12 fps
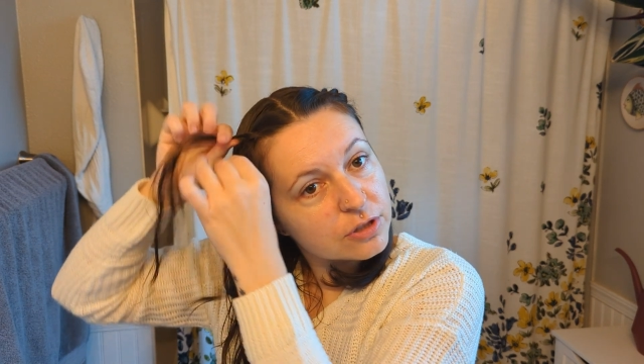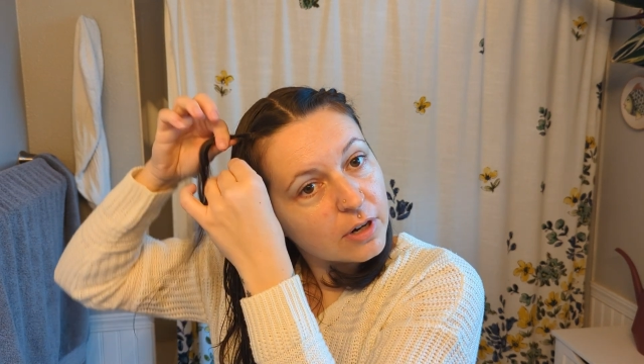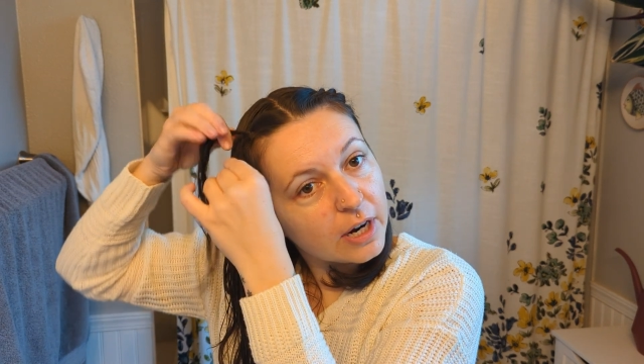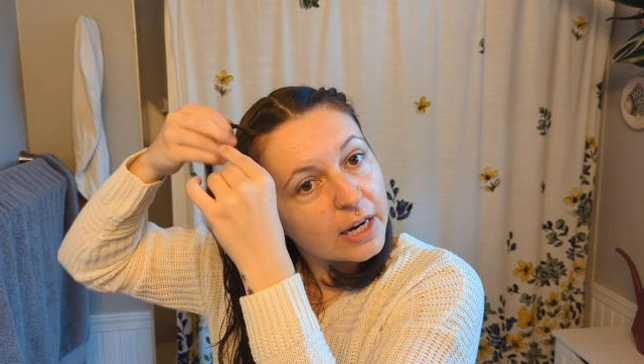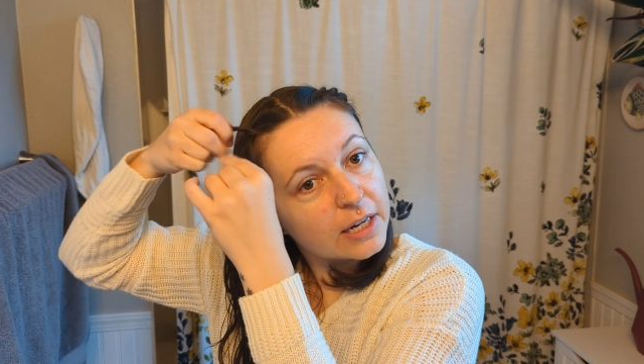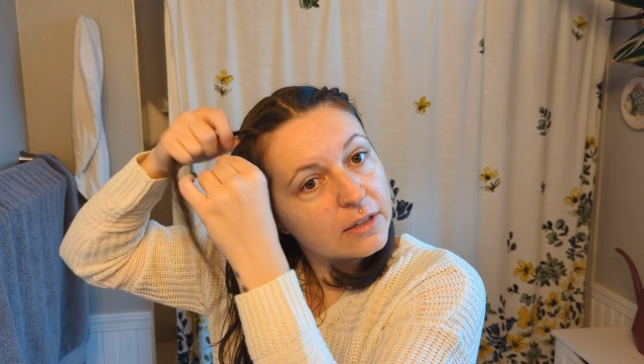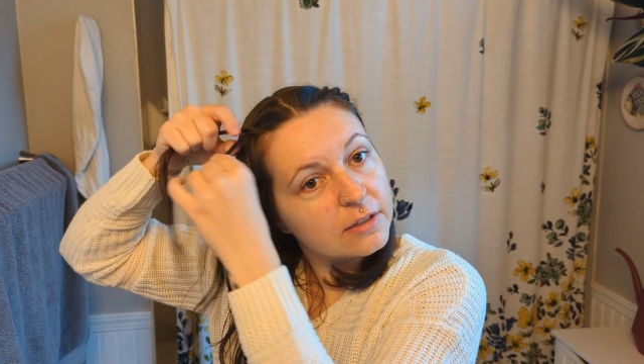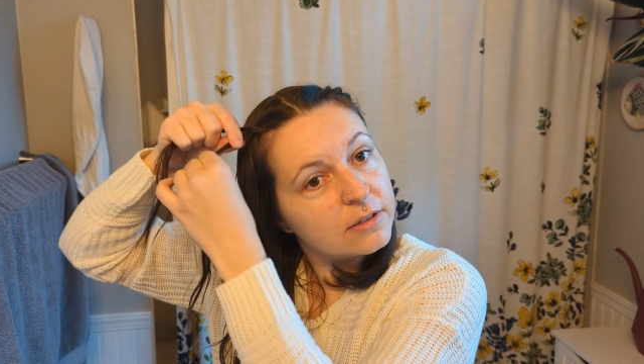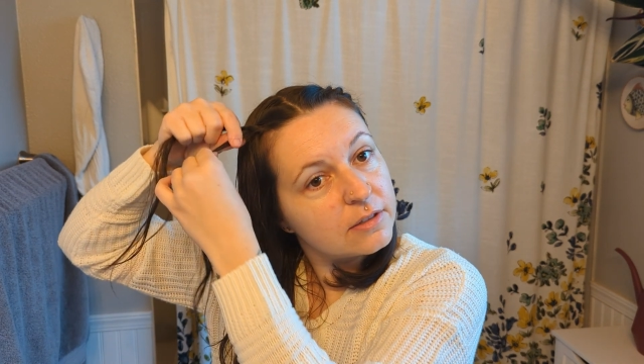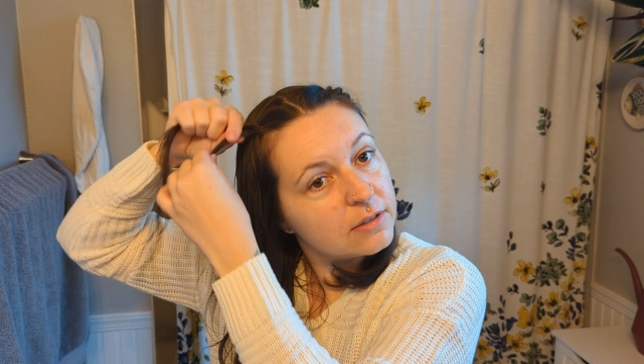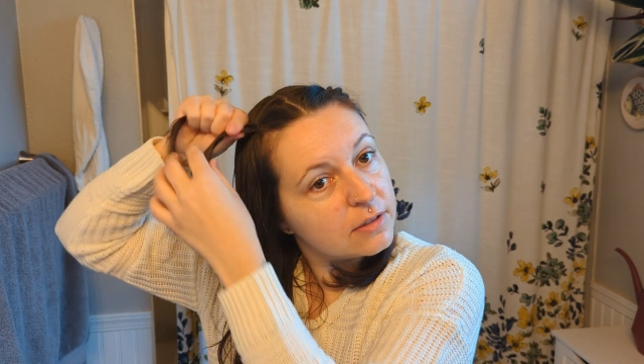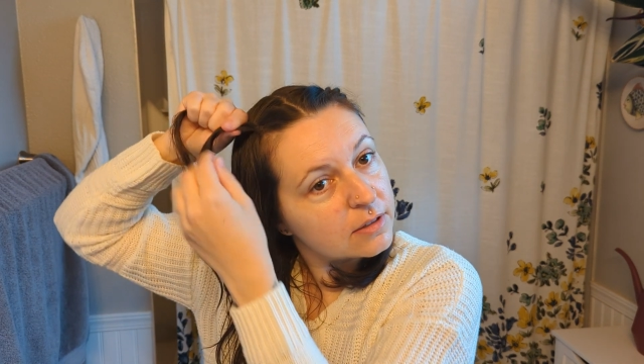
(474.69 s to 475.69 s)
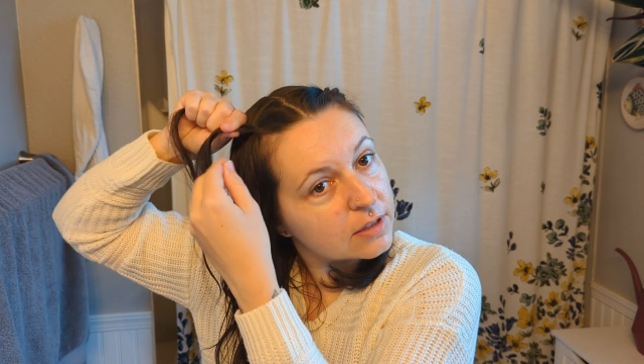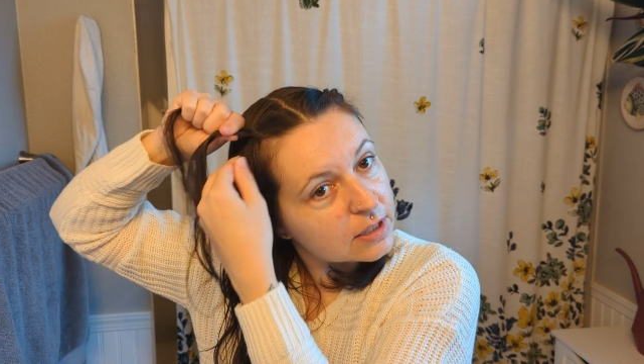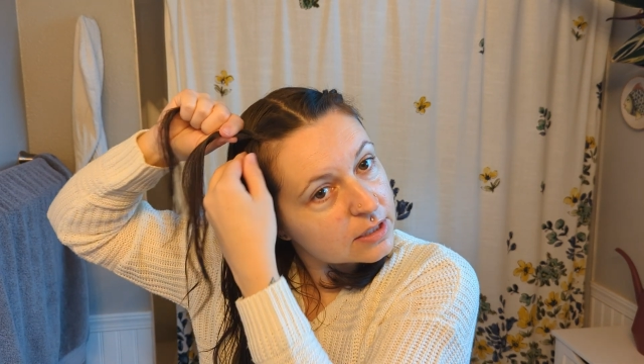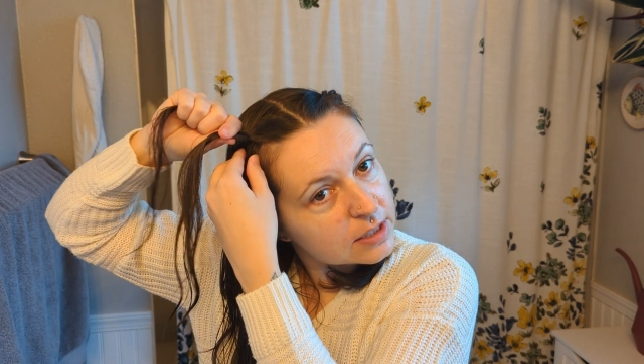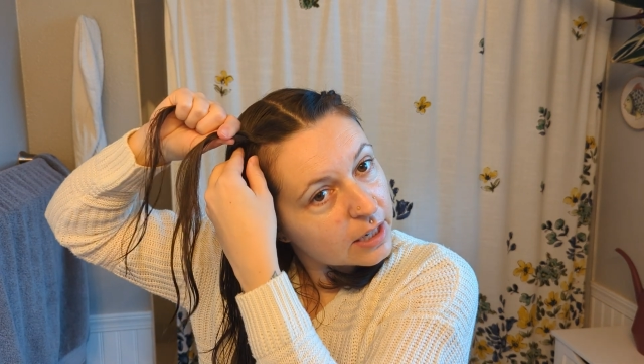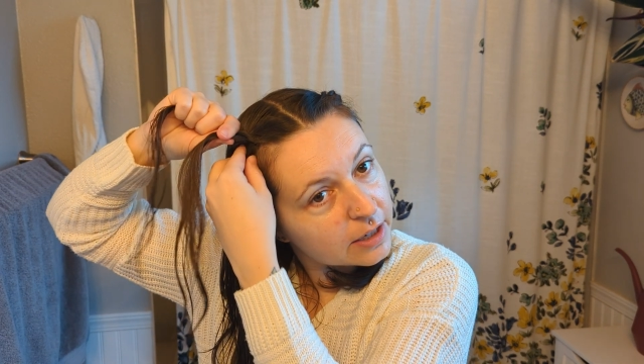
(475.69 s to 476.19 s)
tried
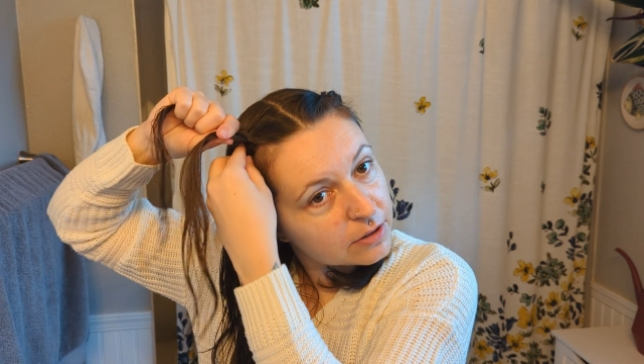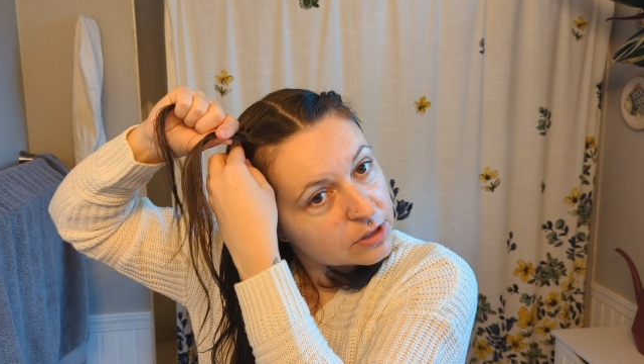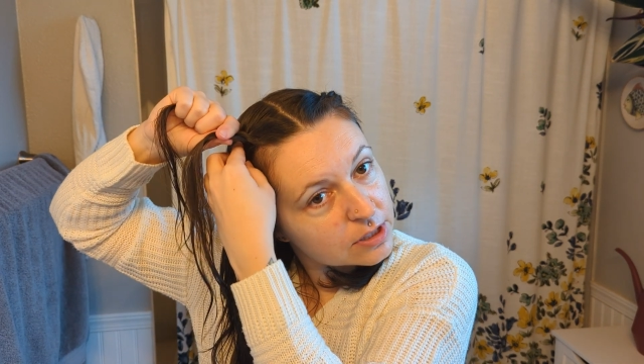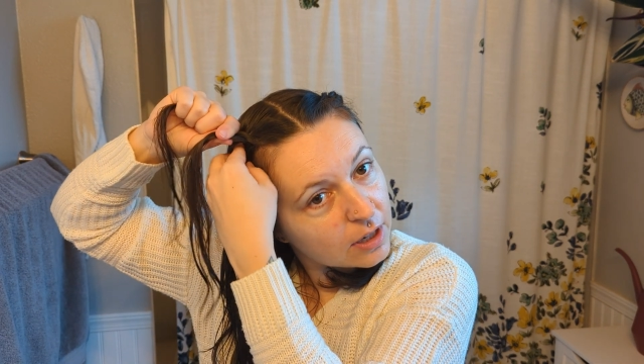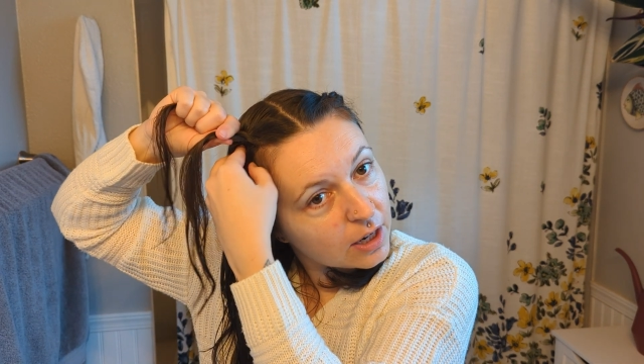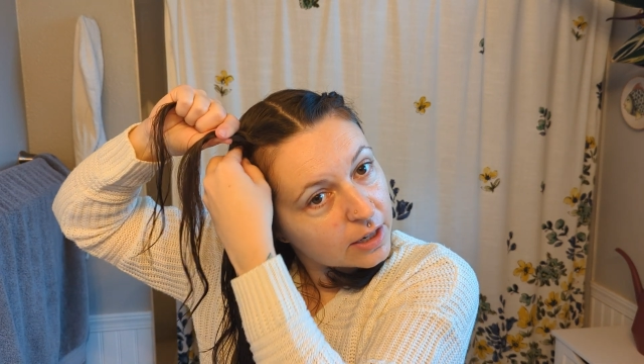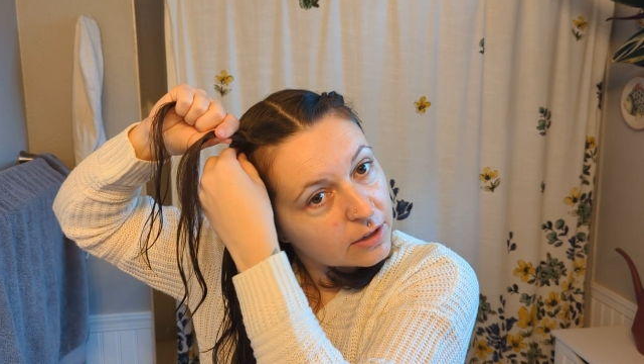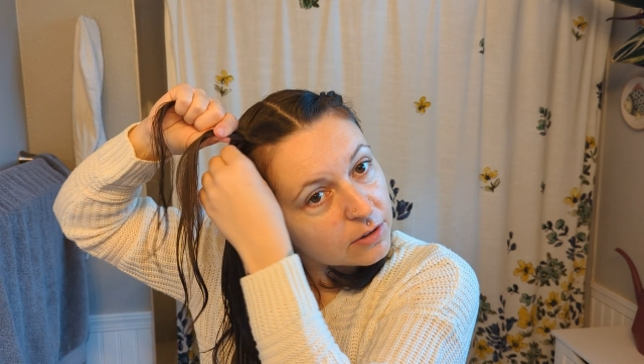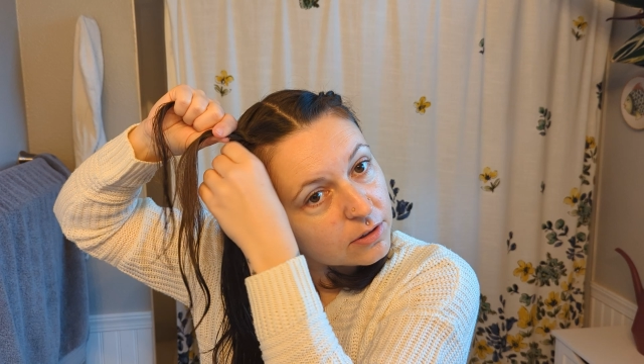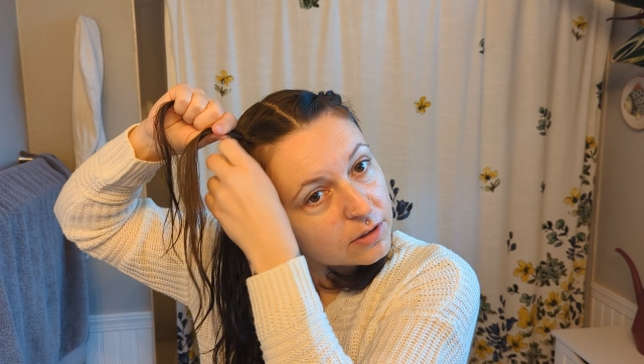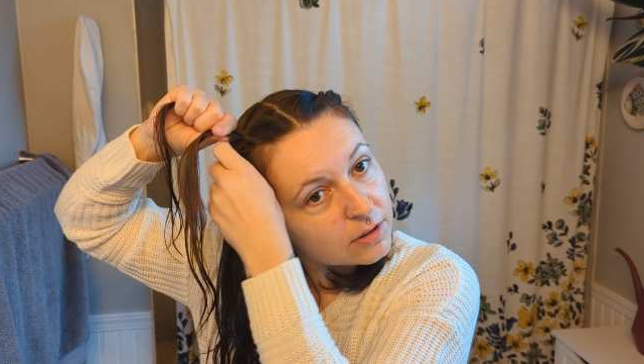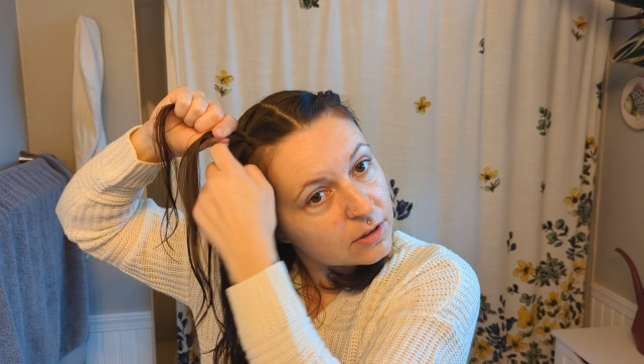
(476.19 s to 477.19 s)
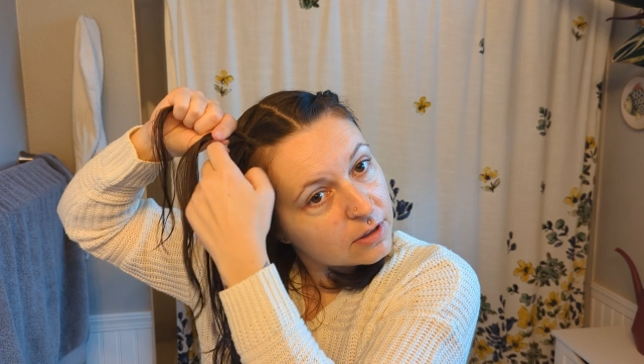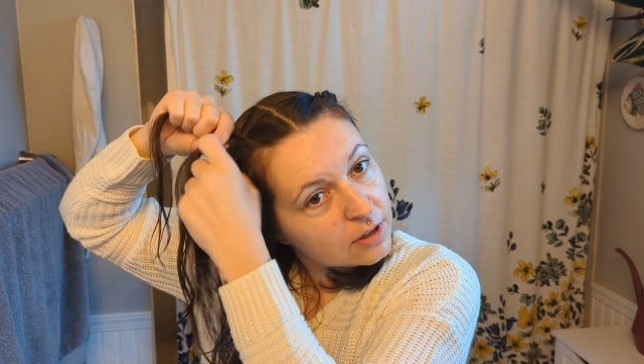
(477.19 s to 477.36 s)
this hairstyle